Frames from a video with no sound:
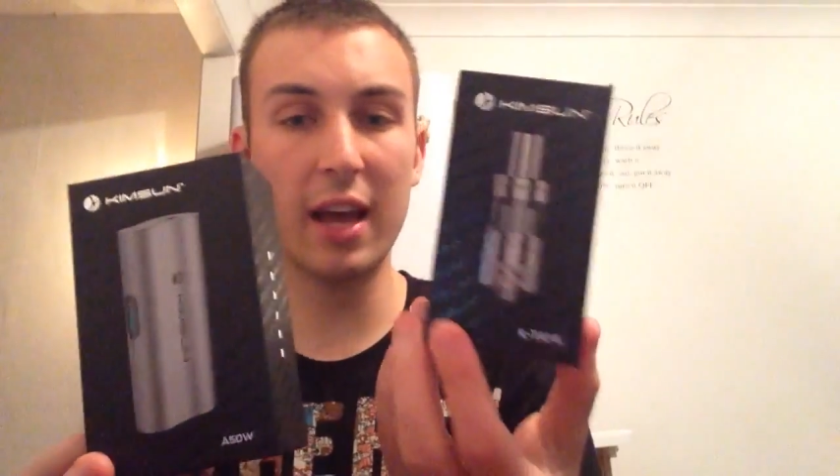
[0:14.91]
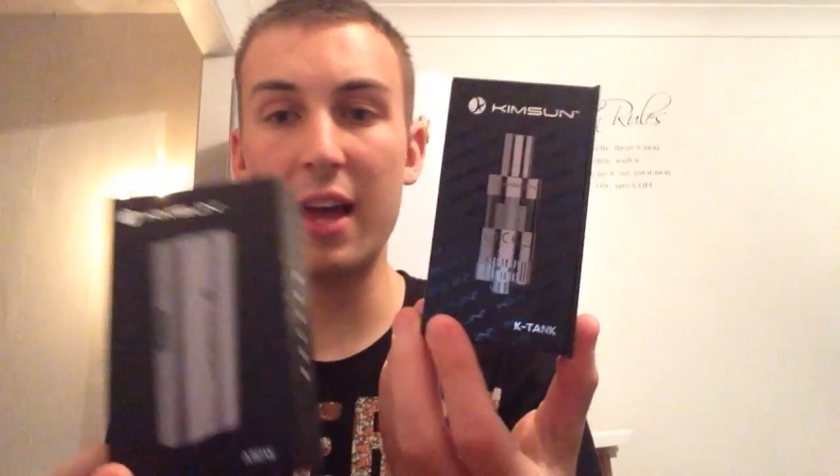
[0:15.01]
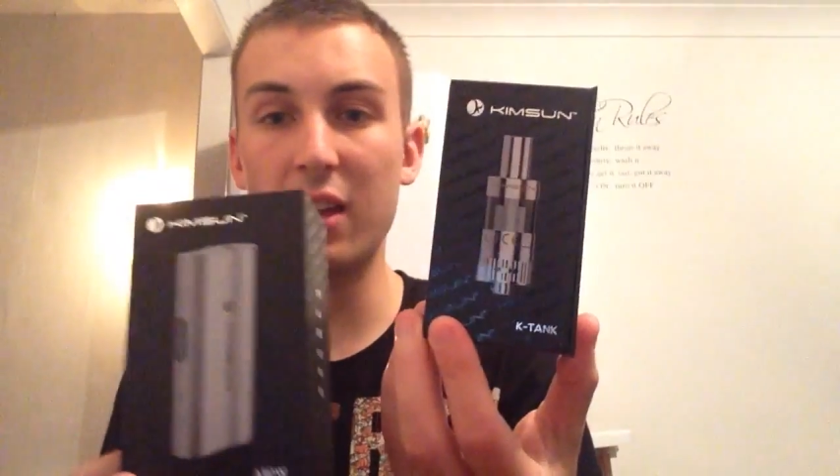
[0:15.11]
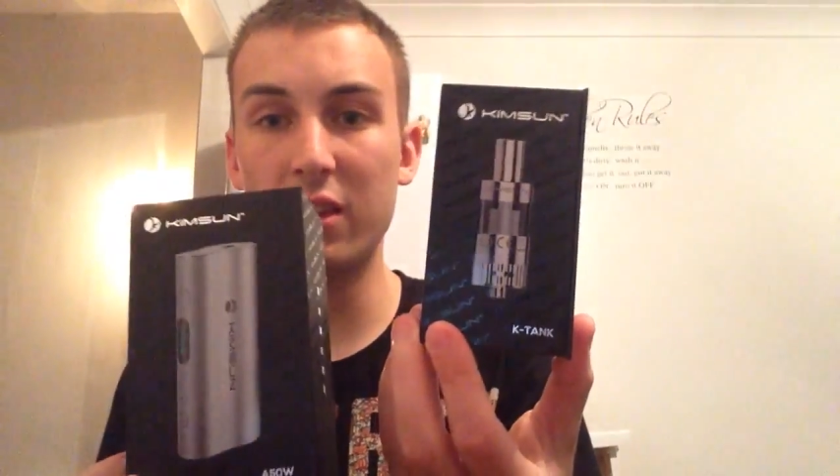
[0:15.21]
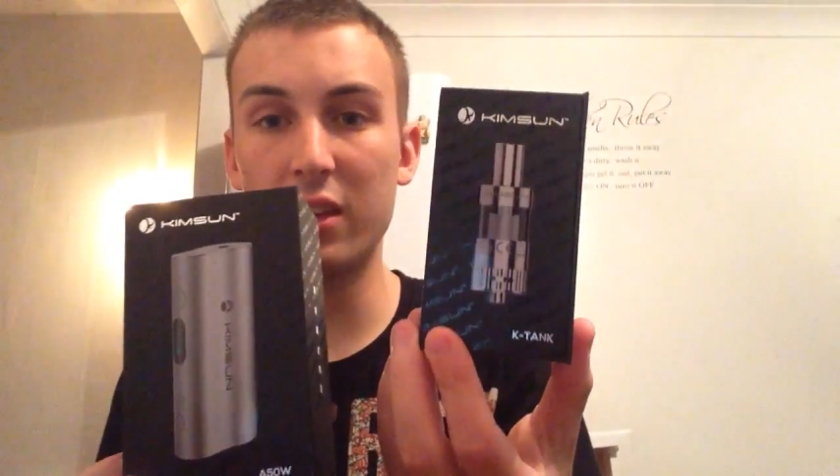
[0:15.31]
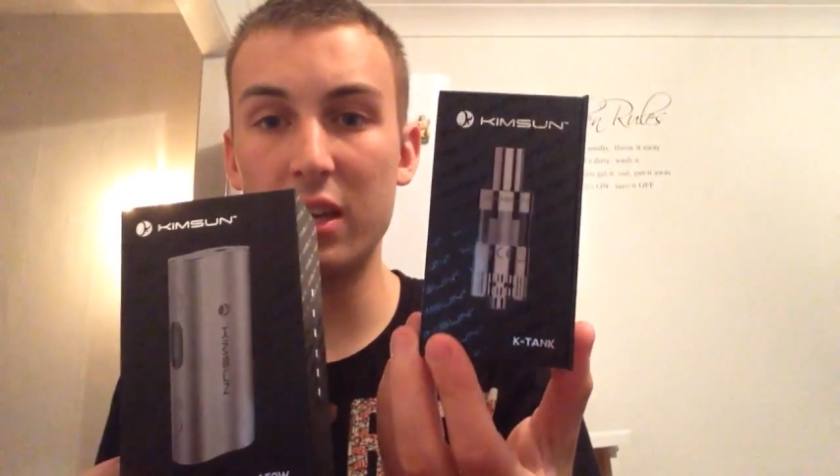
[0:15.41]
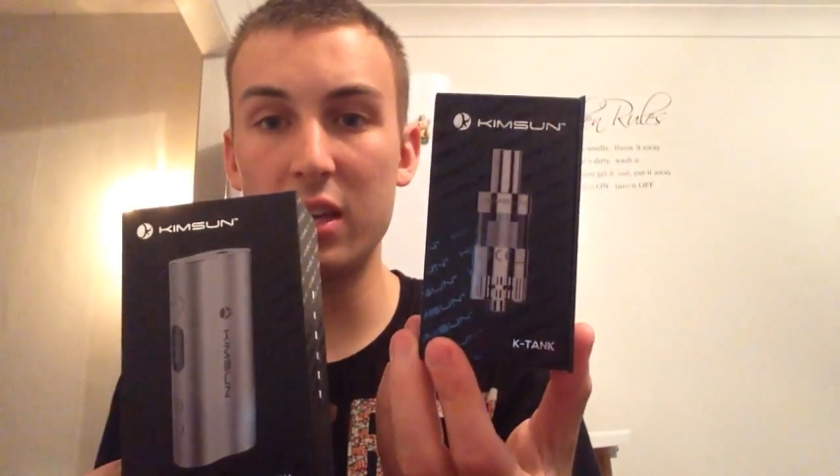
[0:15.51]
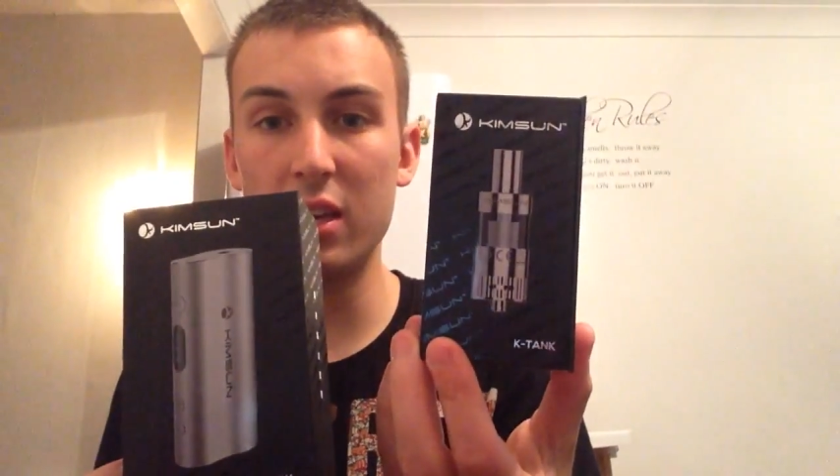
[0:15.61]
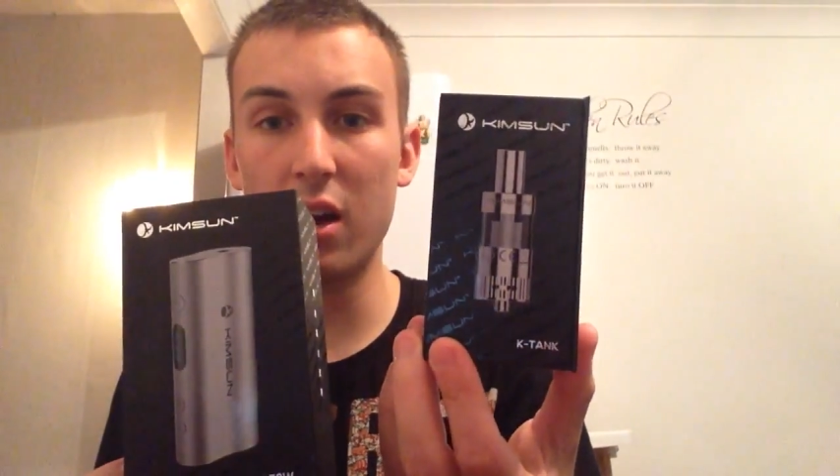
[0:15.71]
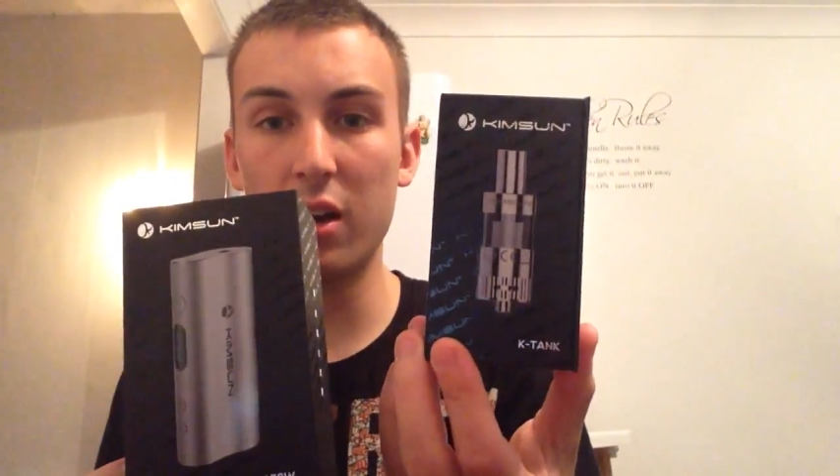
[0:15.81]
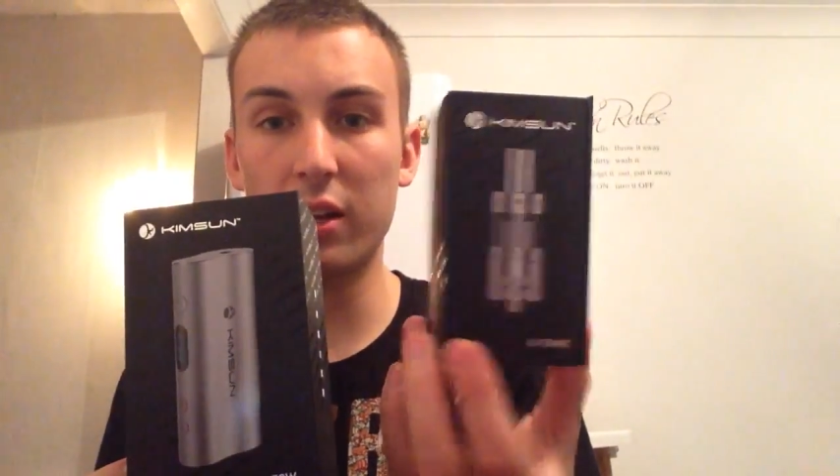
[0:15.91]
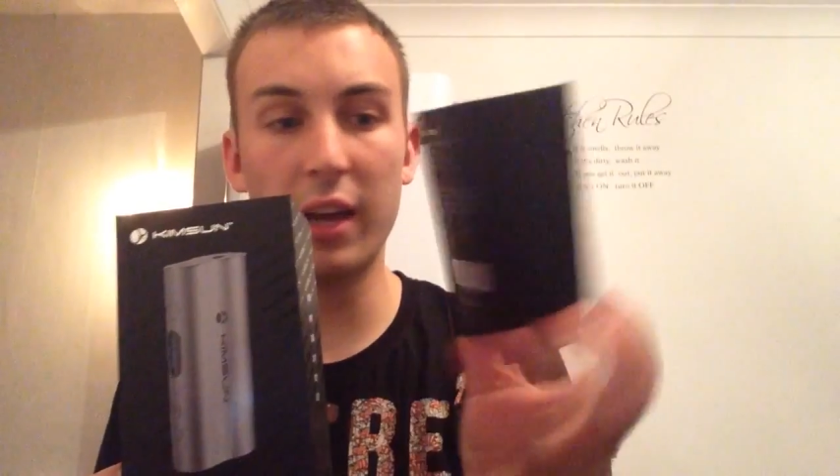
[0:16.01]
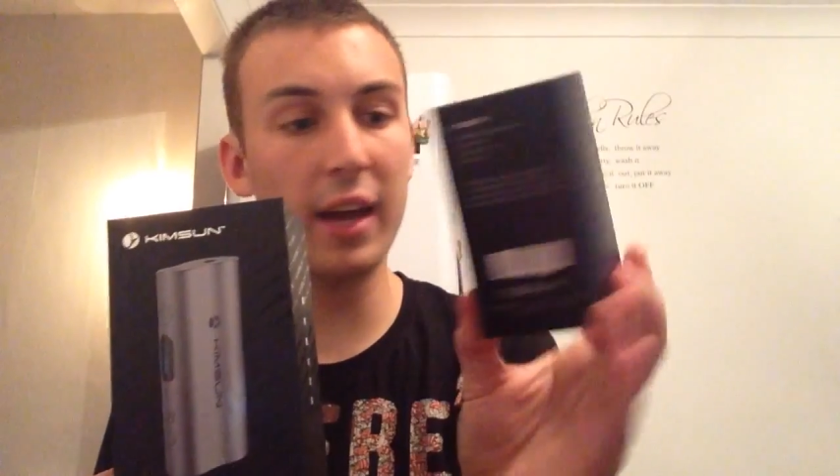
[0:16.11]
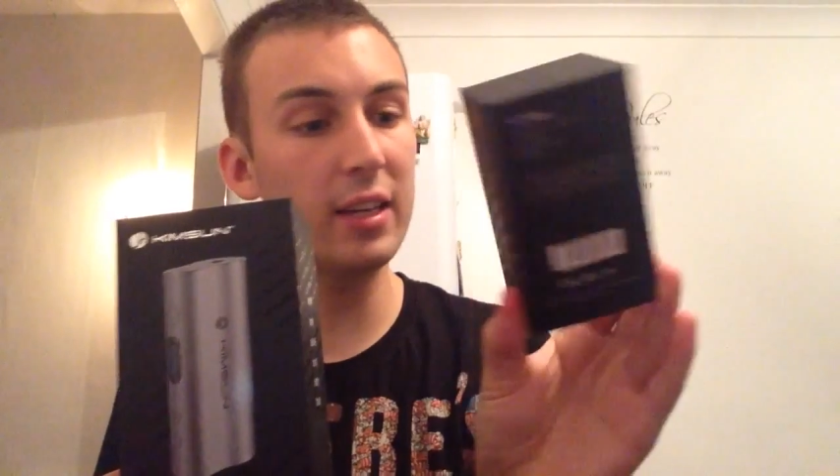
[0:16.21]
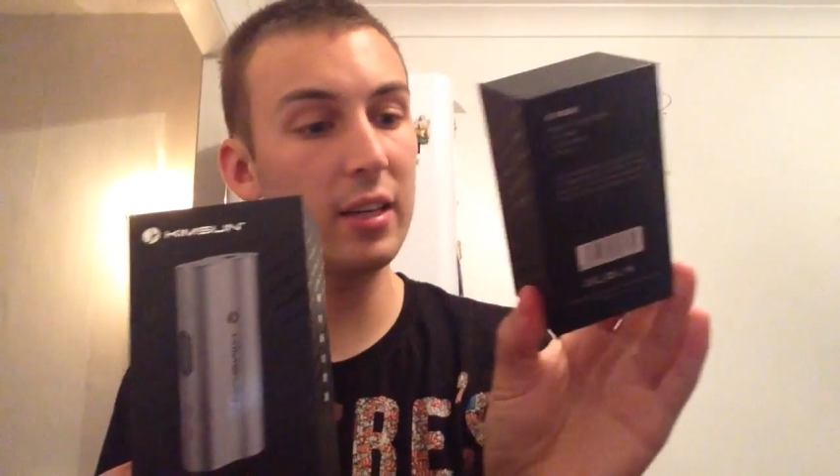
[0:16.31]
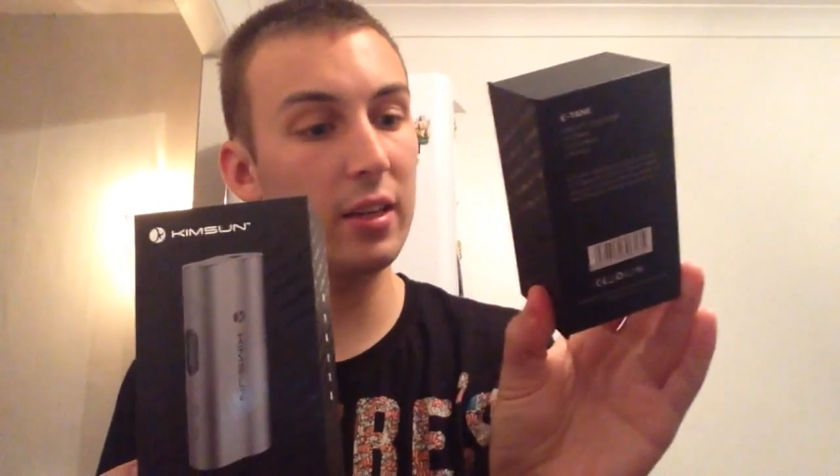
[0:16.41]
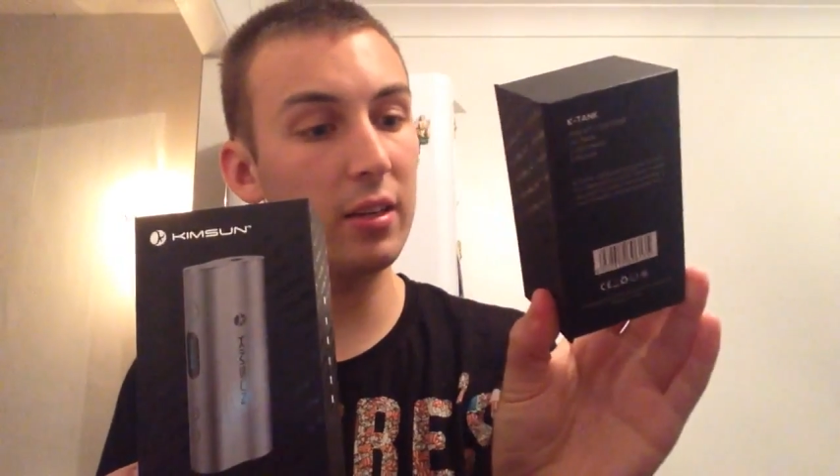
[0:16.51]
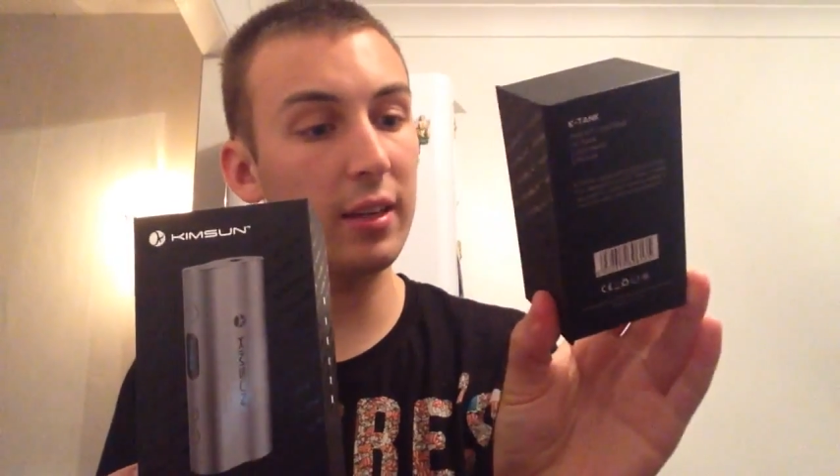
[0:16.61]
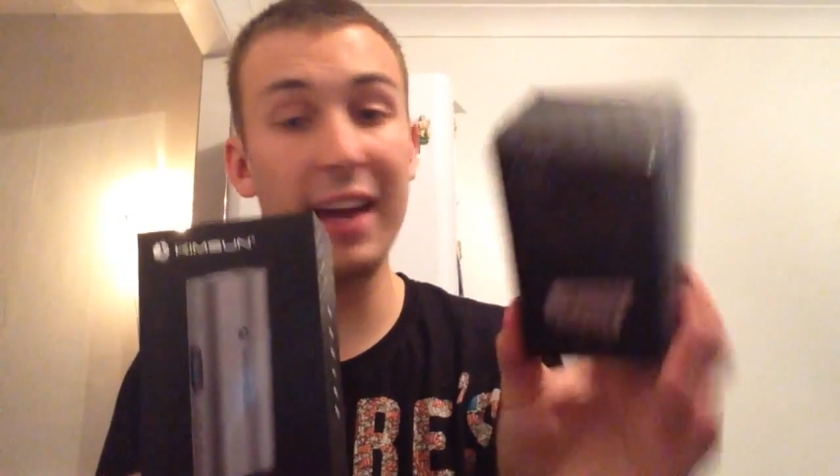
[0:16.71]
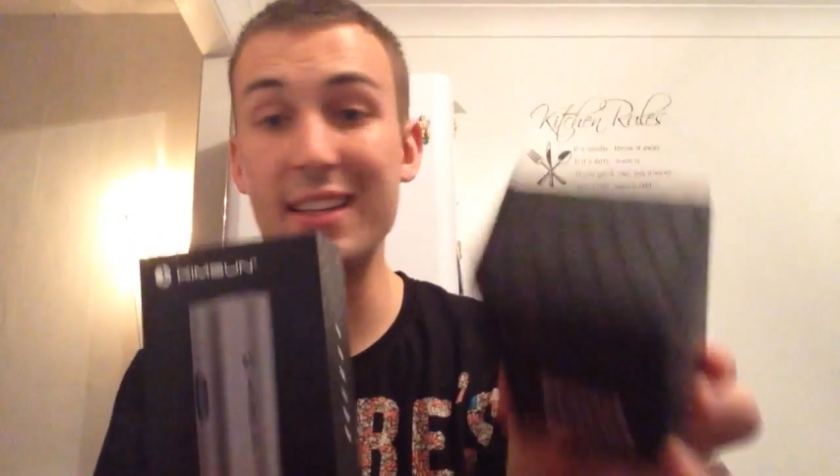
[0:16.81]
and the K
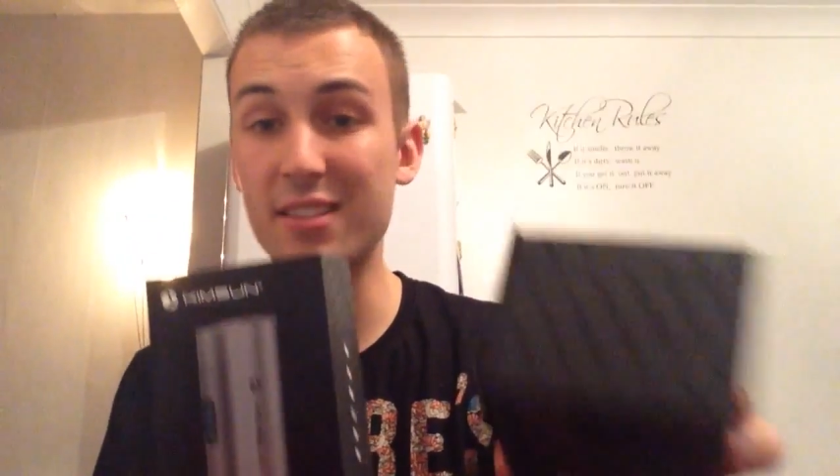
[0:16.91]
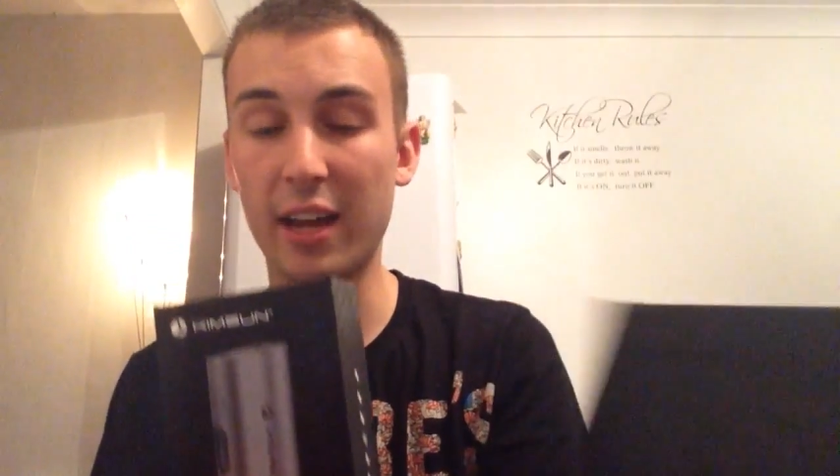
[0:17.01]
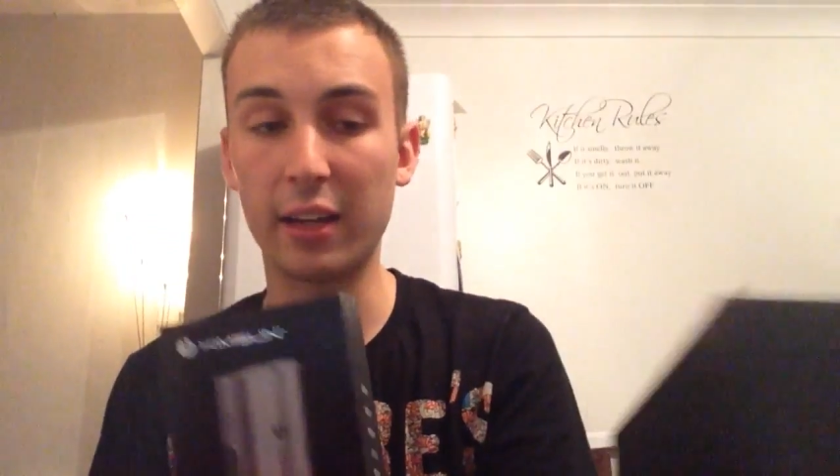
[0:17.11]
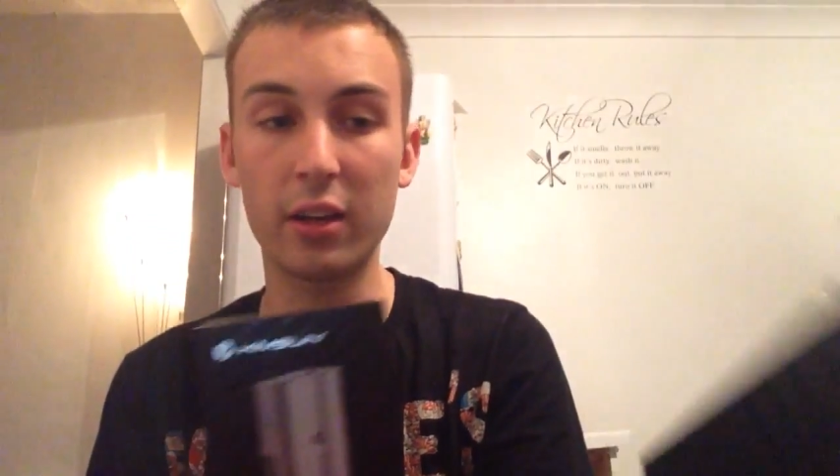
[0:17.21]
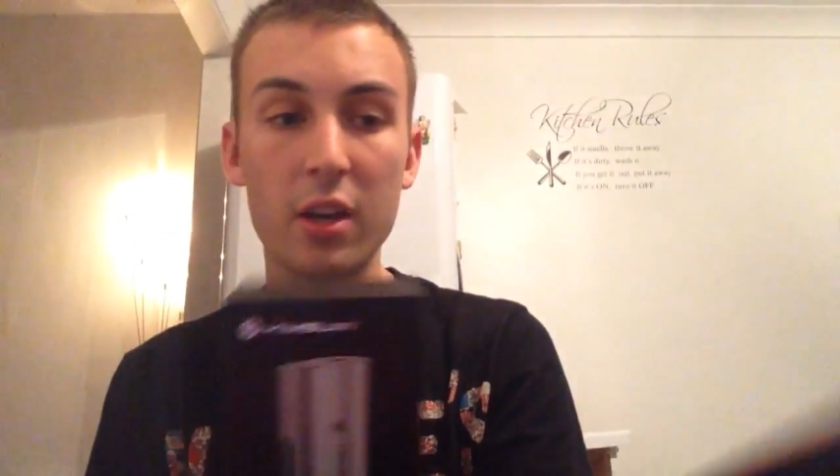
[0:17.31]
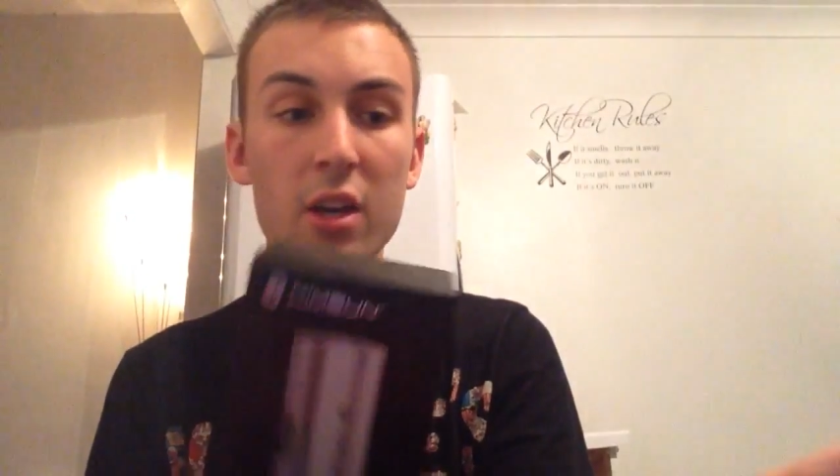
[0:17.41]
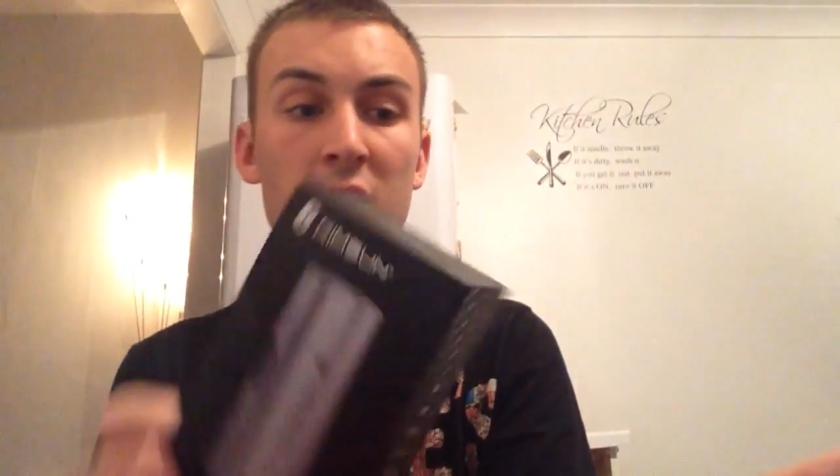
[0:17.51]
Tank,